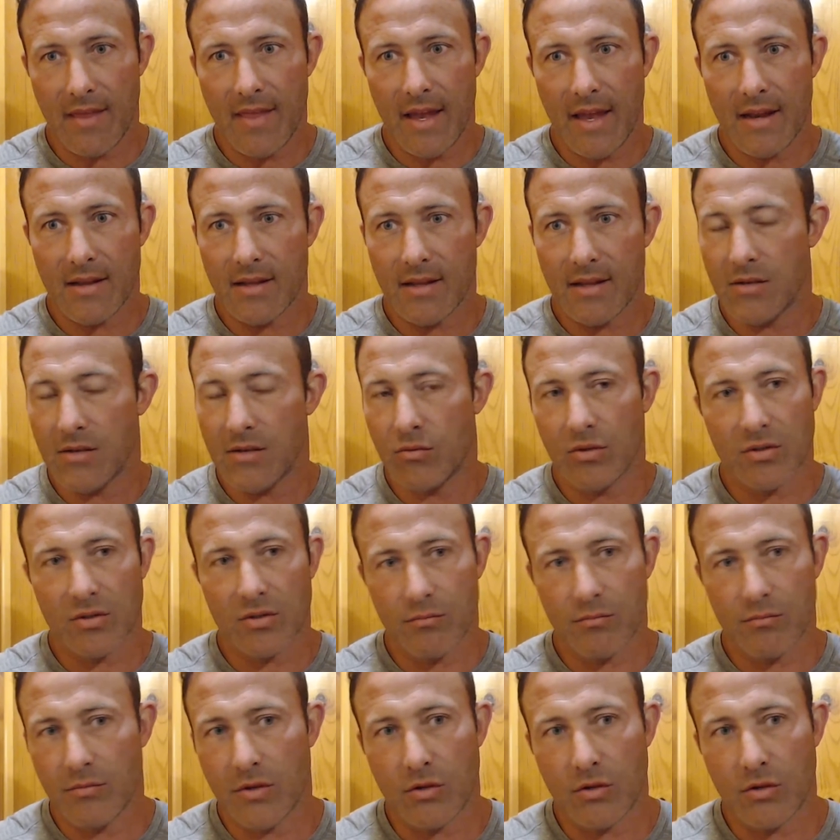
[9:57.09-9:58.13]
and then he
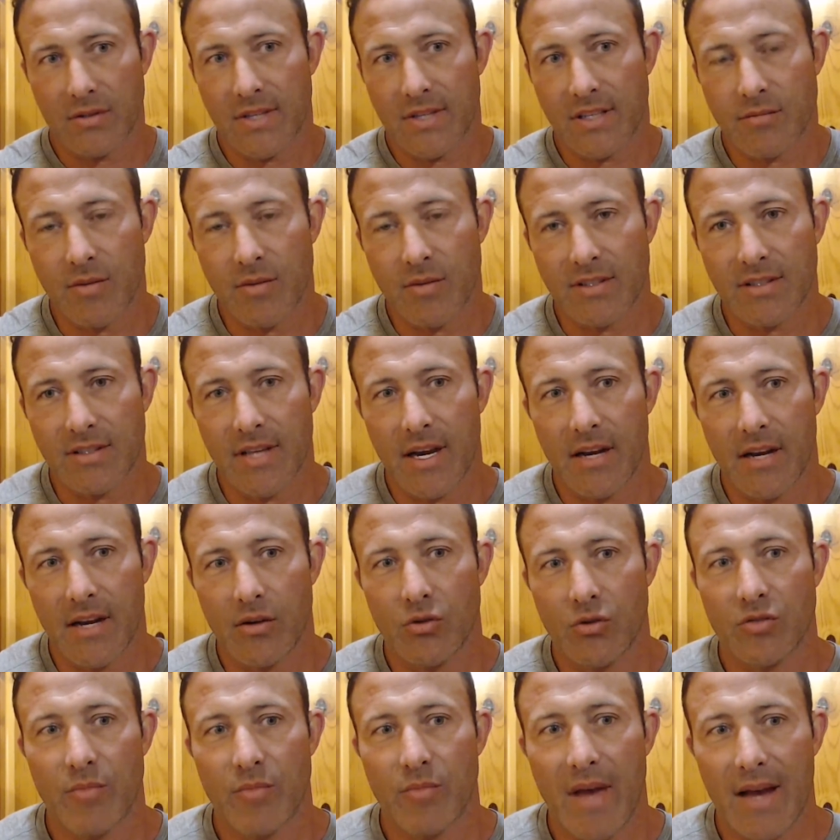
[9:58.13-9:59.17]
was you know six months
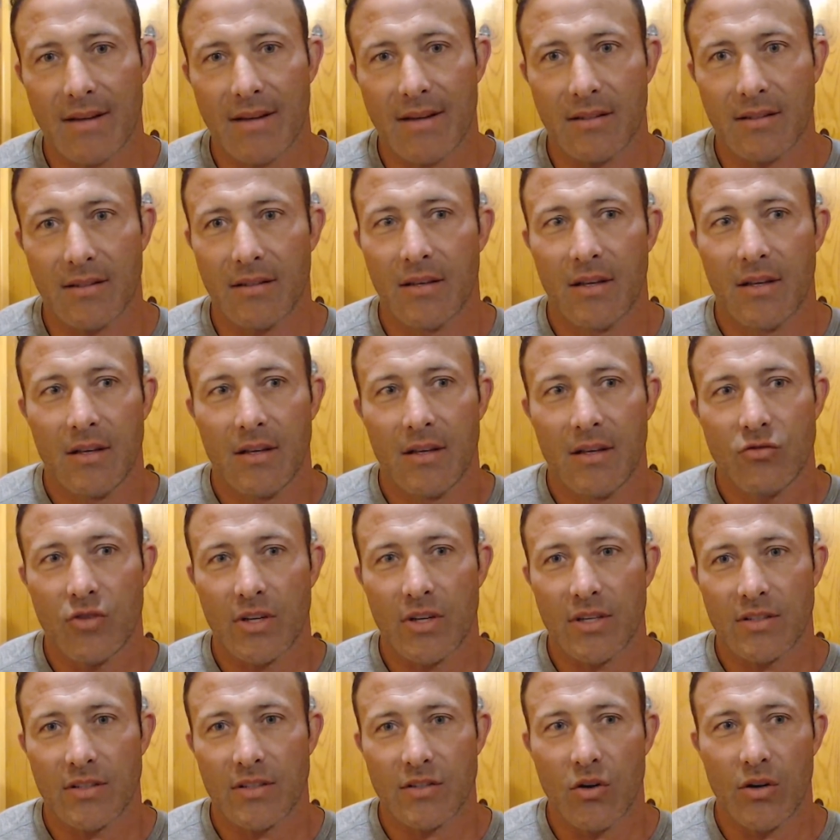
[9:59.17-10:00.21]
later he was back to
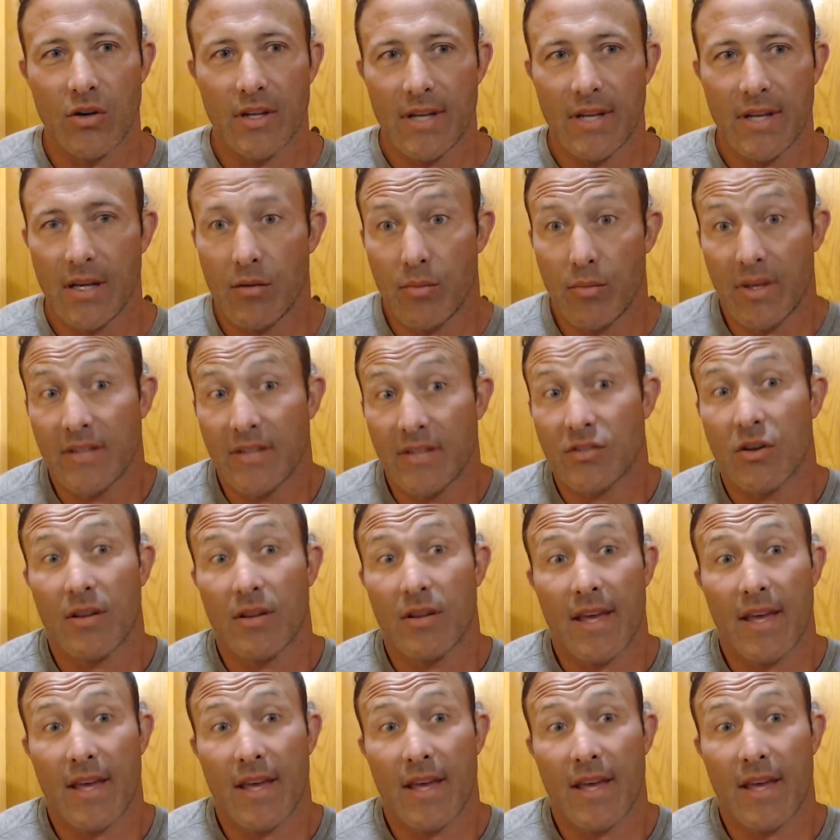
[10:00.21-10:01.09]
drinking soda and eating pizza